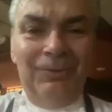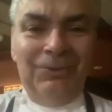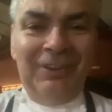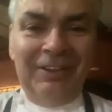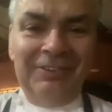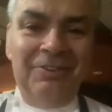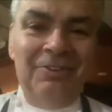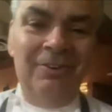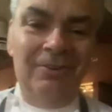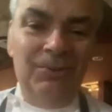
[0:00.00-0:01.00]

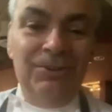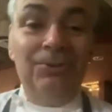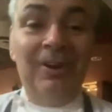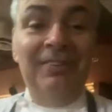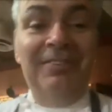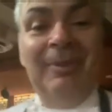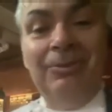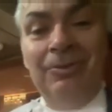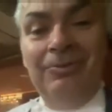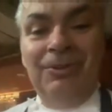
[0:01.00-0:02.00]
technical. We try them.
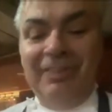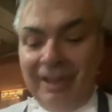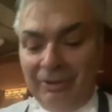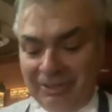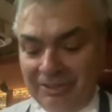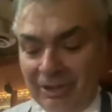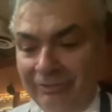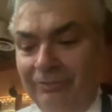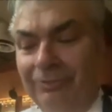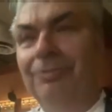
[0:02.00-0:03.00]
We narrow it down
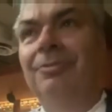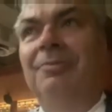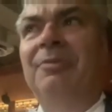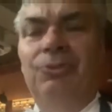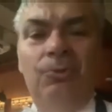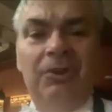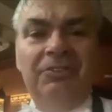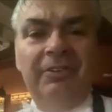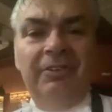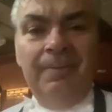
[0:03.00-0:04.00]
to maybe
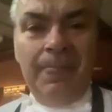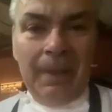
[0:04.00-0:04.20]
20.